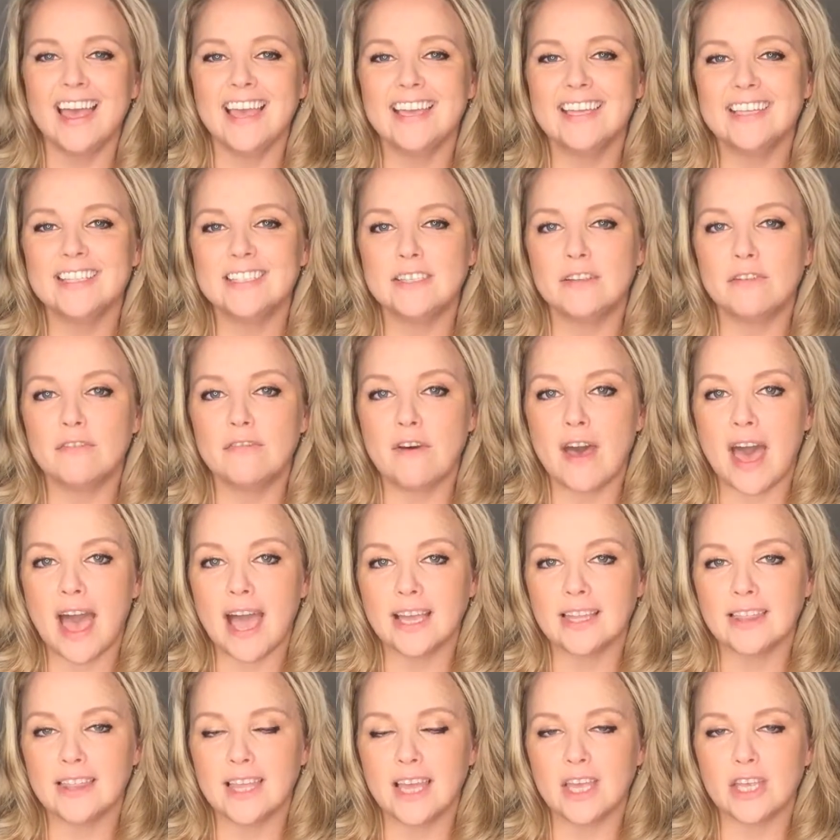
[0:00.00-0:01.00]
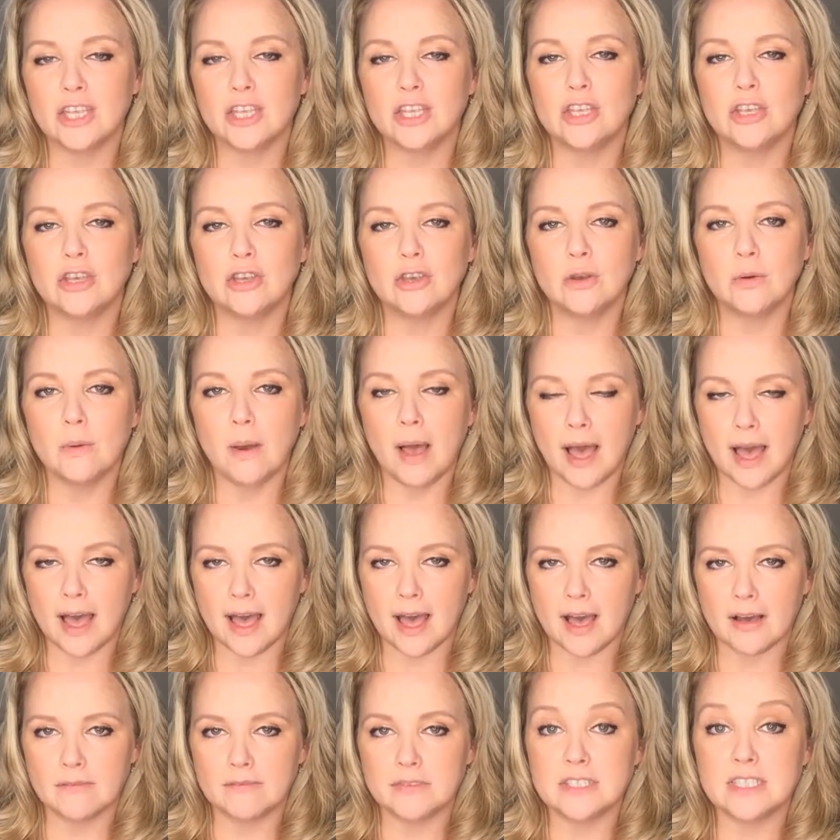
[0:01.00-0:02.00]
is the fact that you
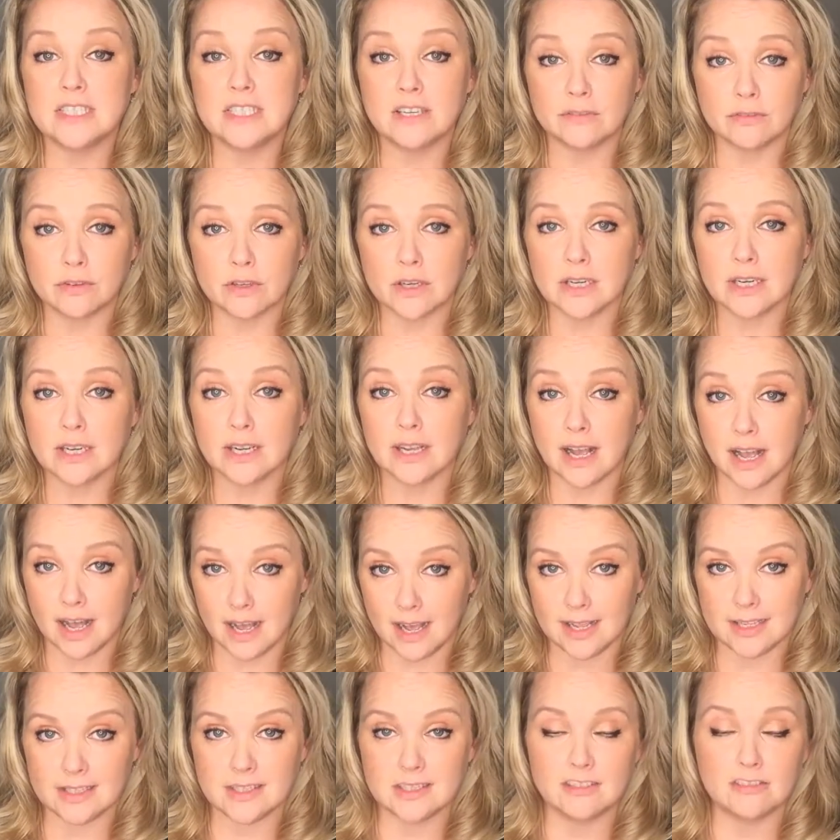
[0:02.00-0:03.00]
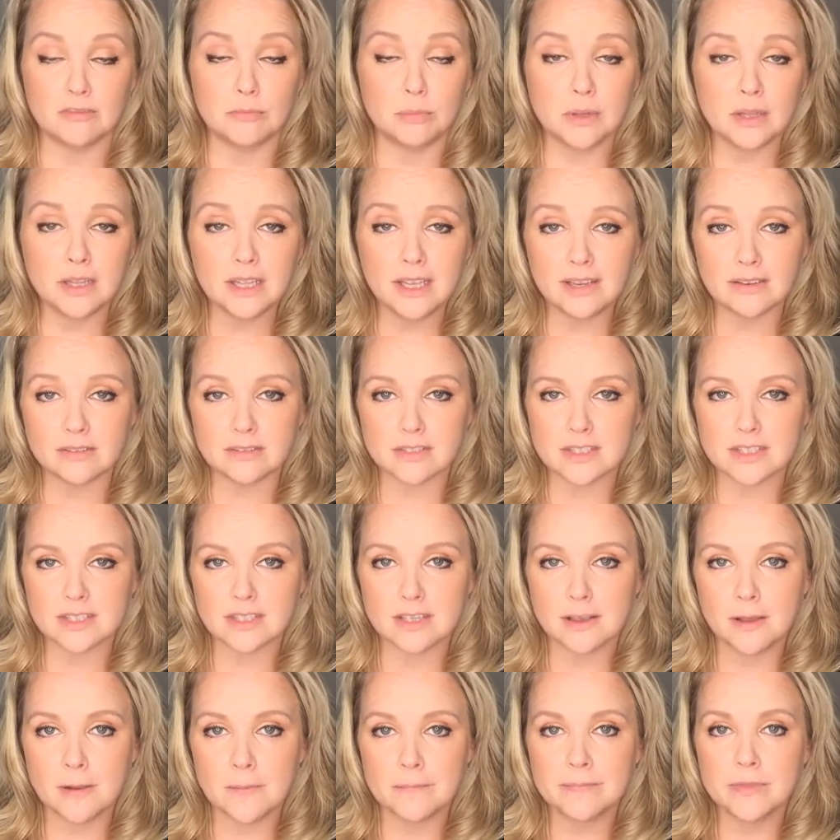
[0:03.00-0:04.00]
have different kinds of beliefs.
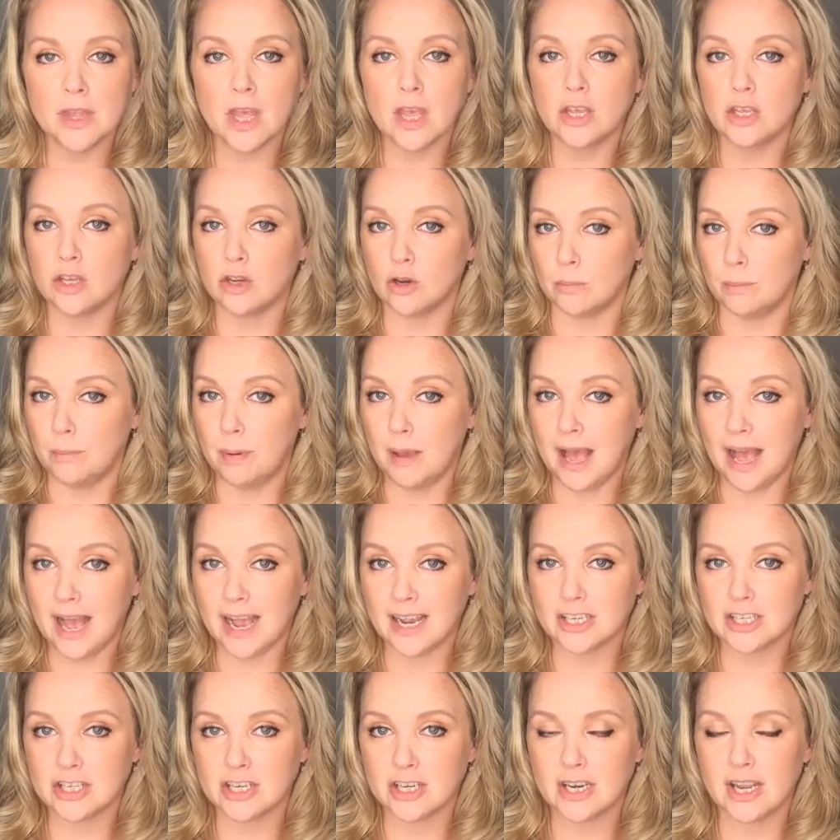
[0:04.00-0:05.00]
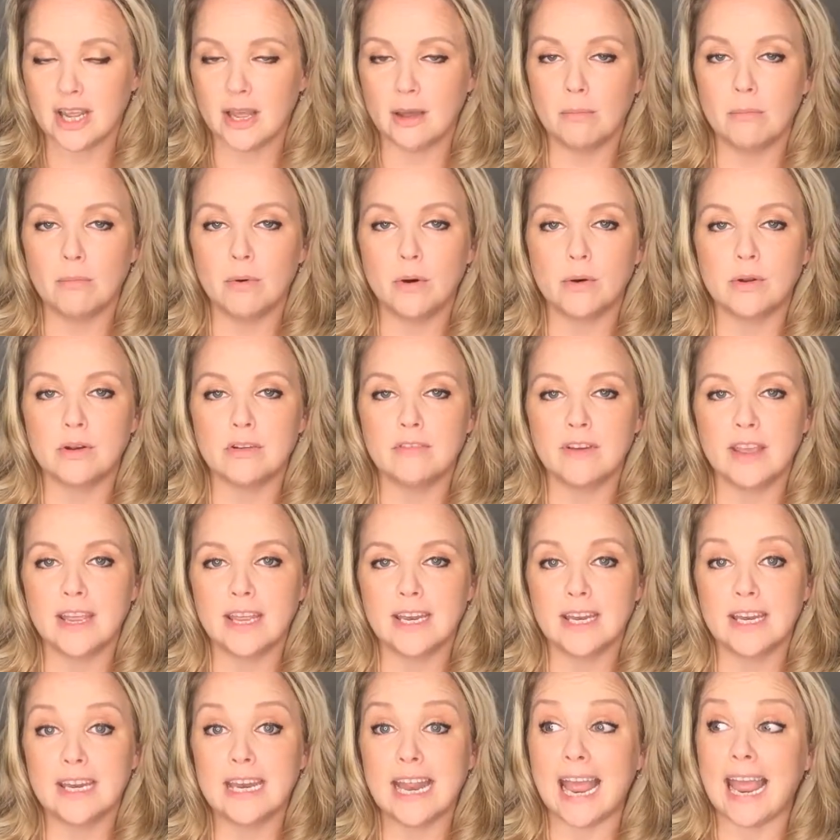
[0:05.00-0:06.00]
You're passionate and
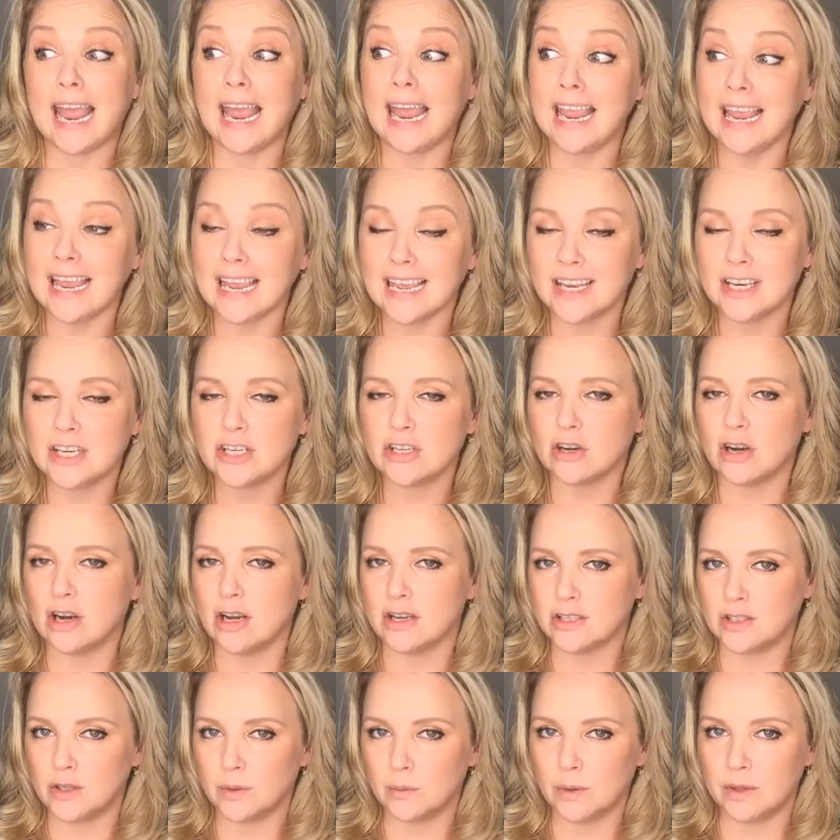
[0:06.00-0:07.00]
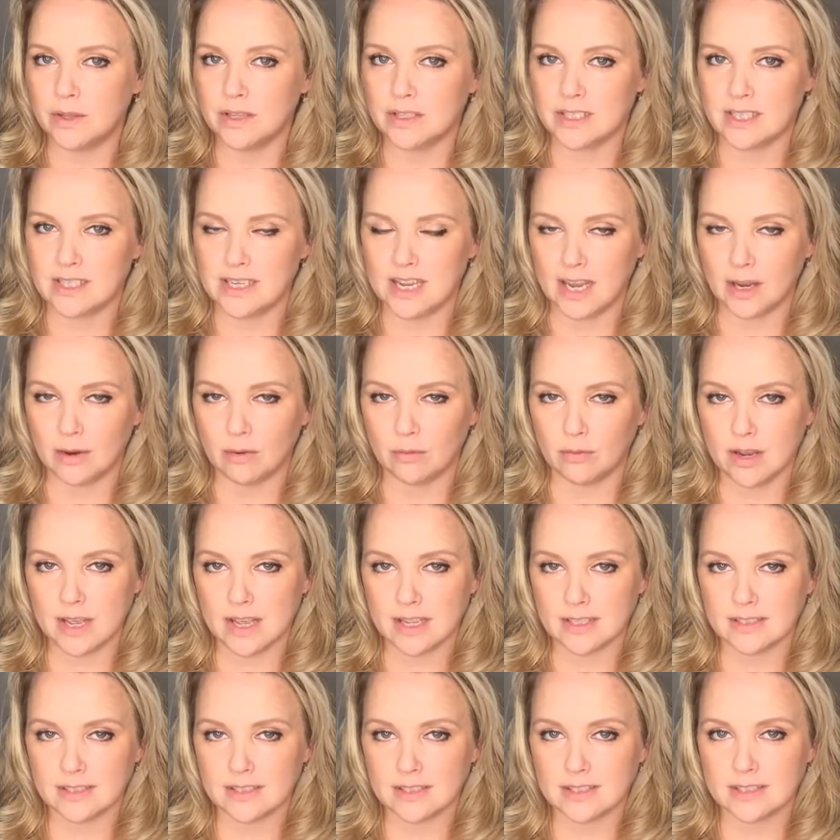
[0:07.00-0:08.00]
motivated, and you're also willing to take
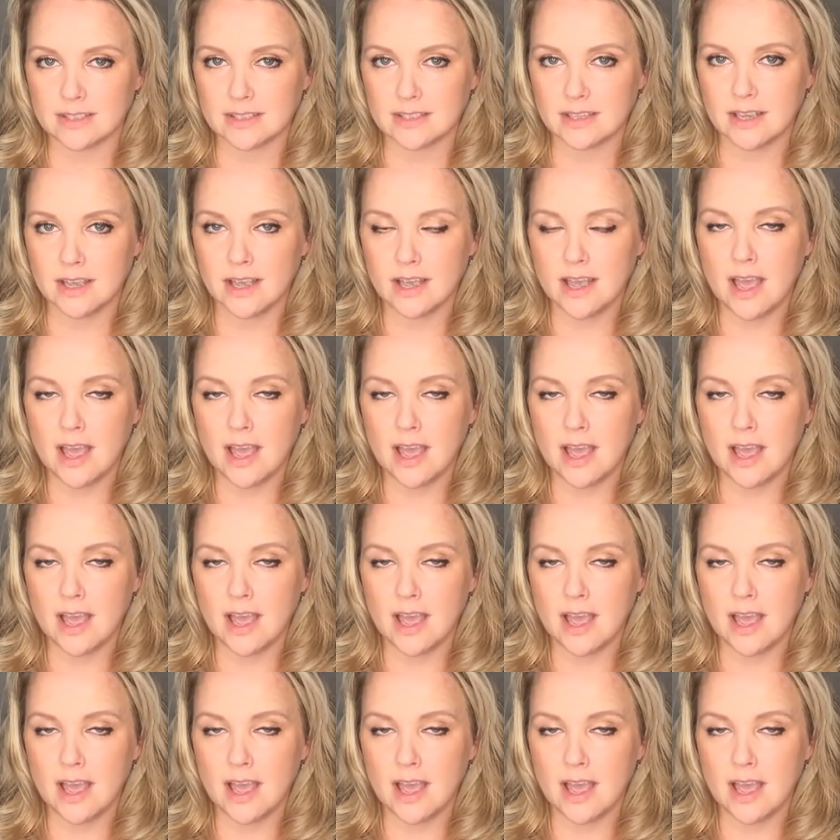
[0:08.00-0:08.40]
risks.